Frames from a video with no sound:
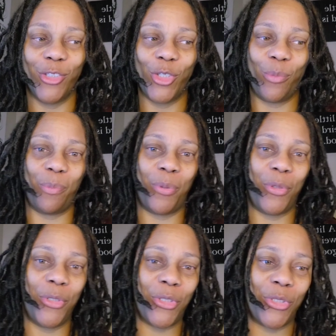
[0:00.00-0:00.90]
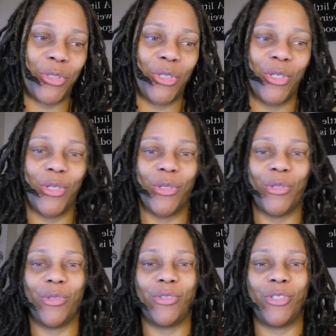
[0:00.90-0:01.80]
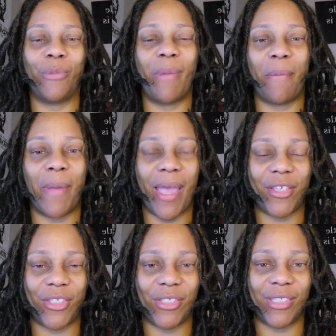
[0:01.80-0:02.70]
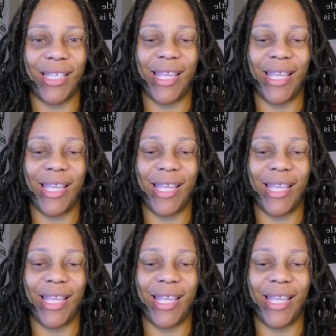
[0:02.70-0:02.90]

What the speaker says: to push to my passion.